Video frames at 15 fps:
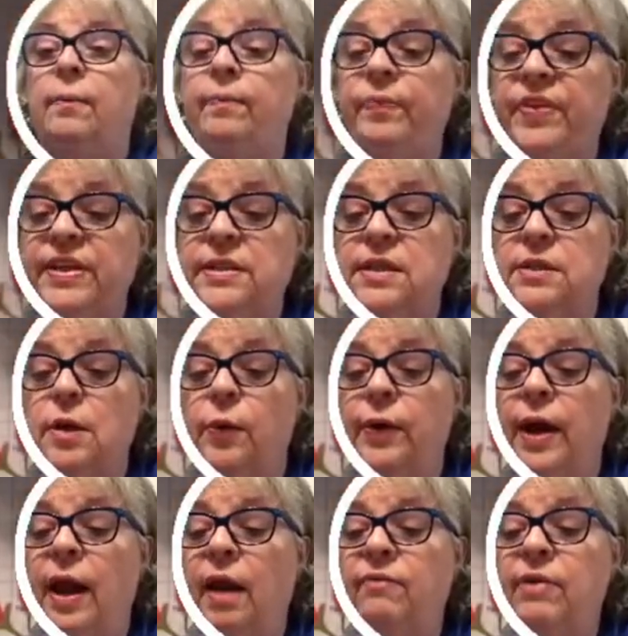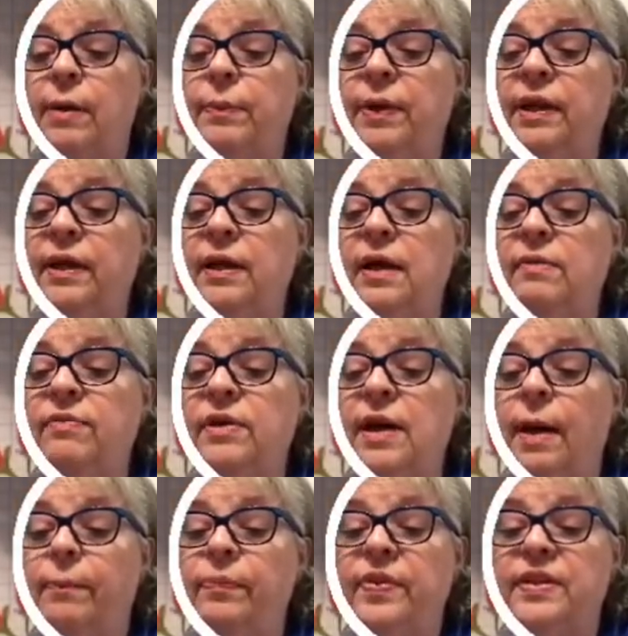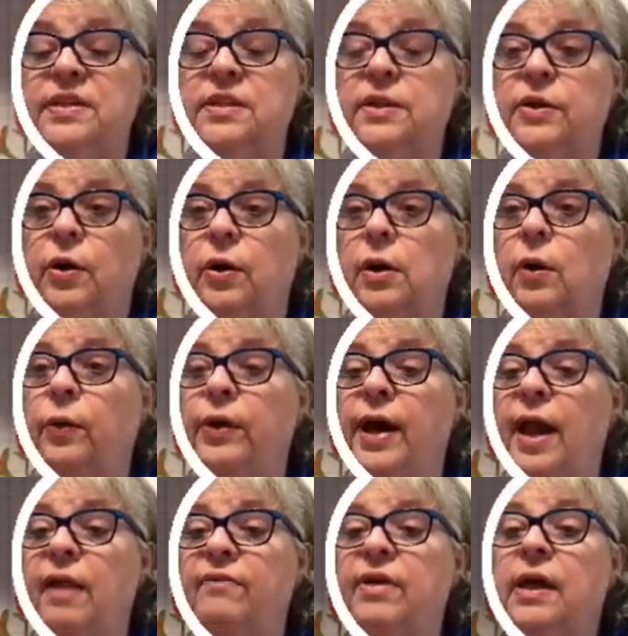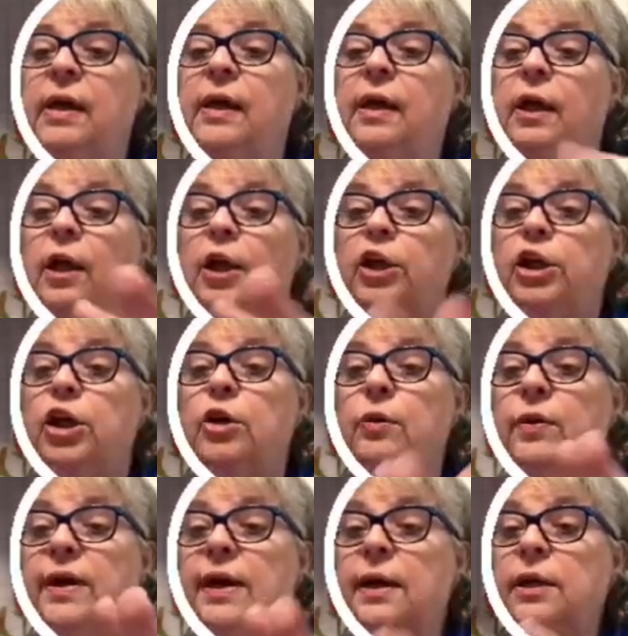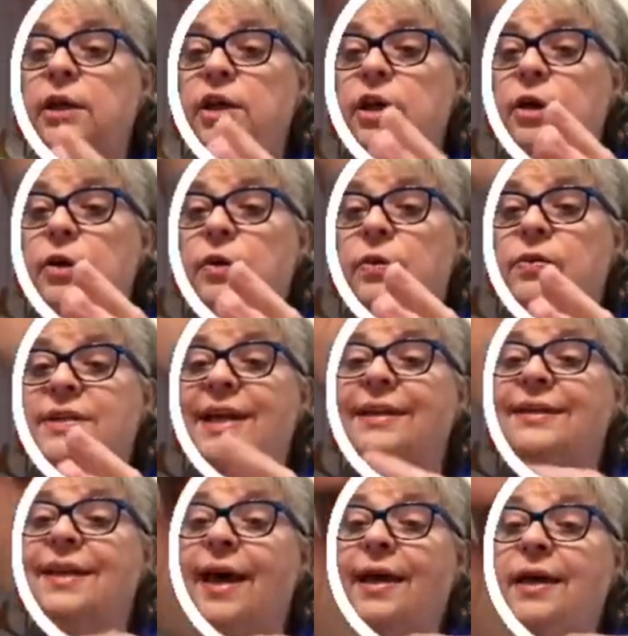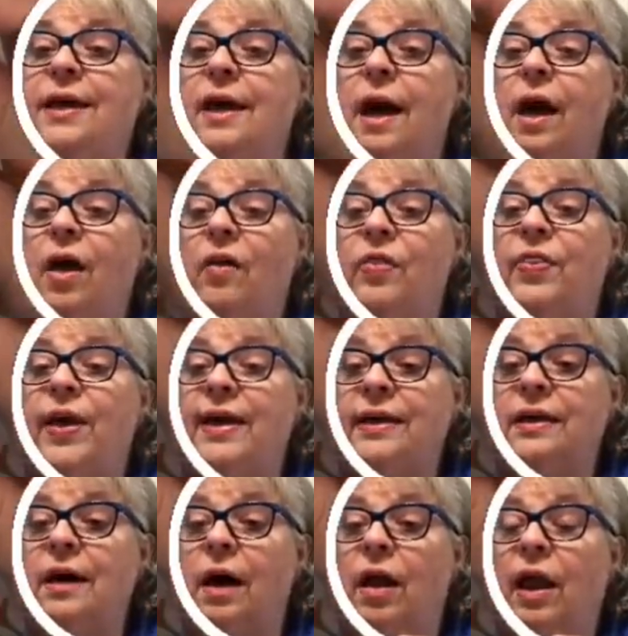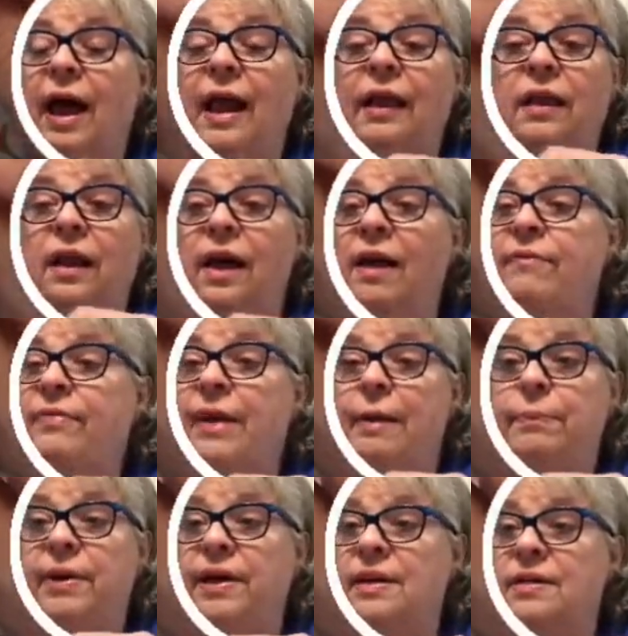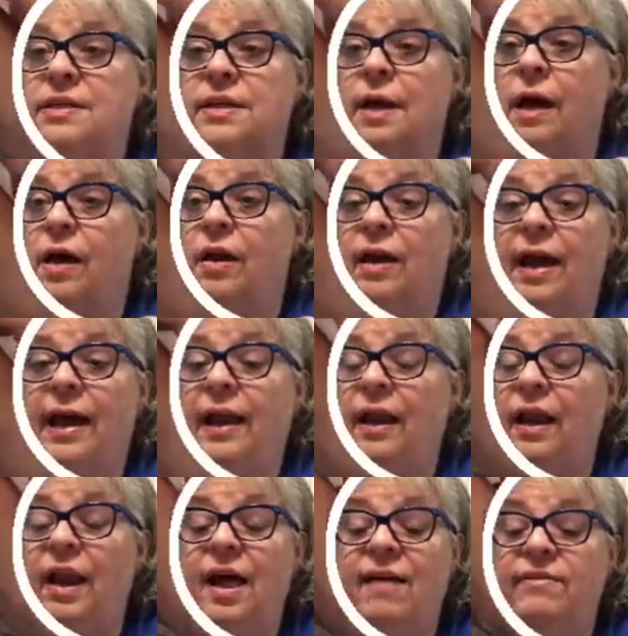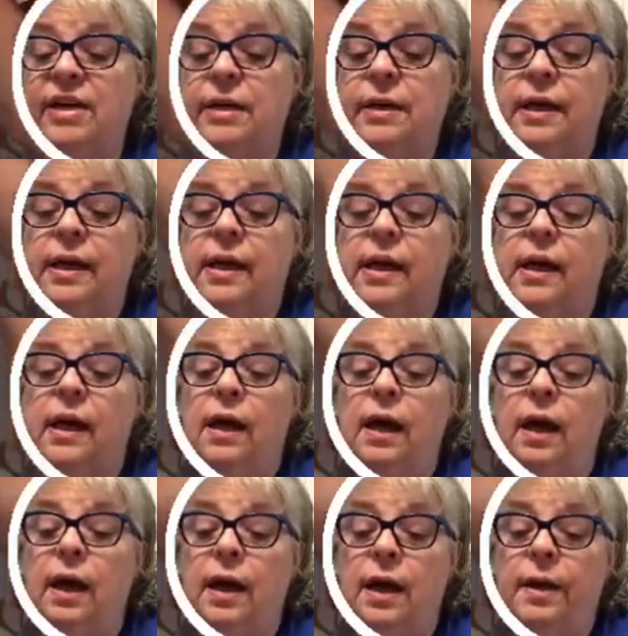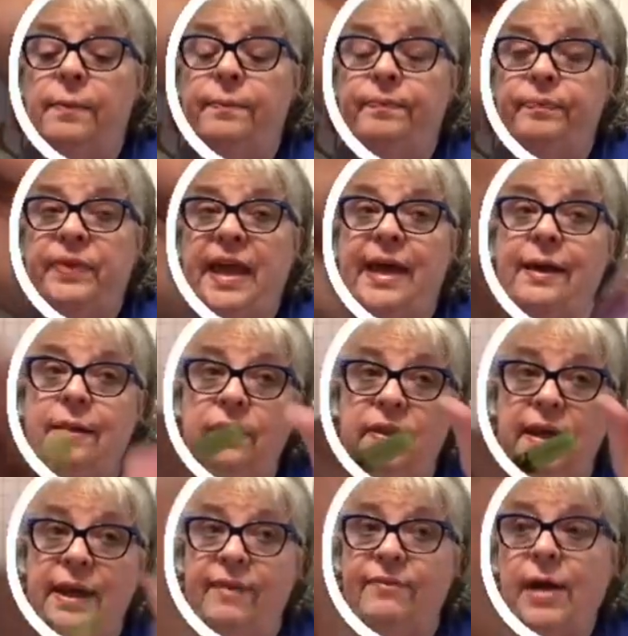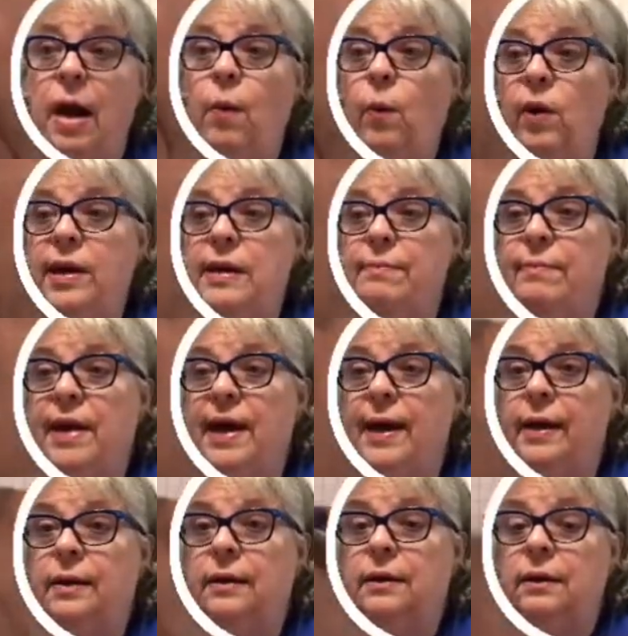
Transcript: this is old olive, I believe. Yeah, this is the dark old olive. You can use, and thank y'all. I love that piece, y'all. I love it. And then I've got one in my